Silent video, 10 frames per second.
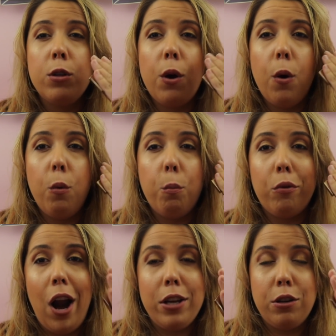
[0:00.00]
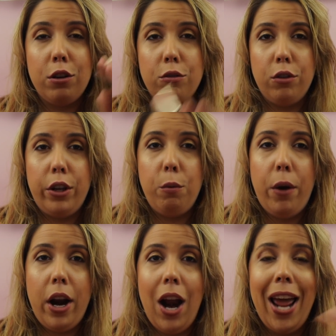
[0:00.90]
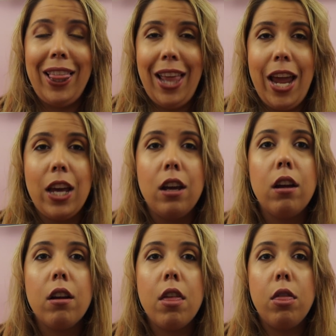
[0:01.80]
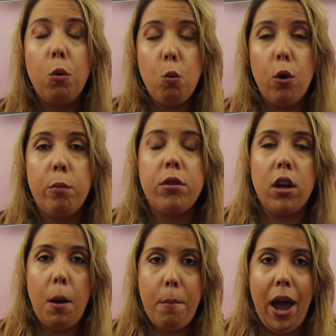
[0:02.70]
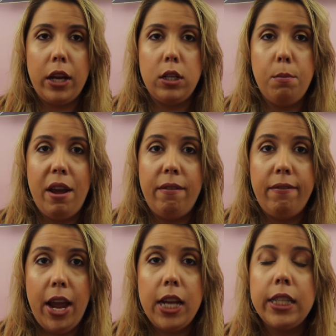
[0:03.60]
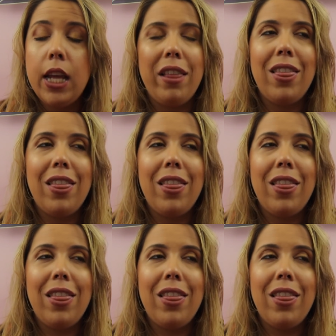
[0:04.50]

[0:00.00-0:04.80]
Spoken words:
So bronzer is really where I like the warmth to come back into my face.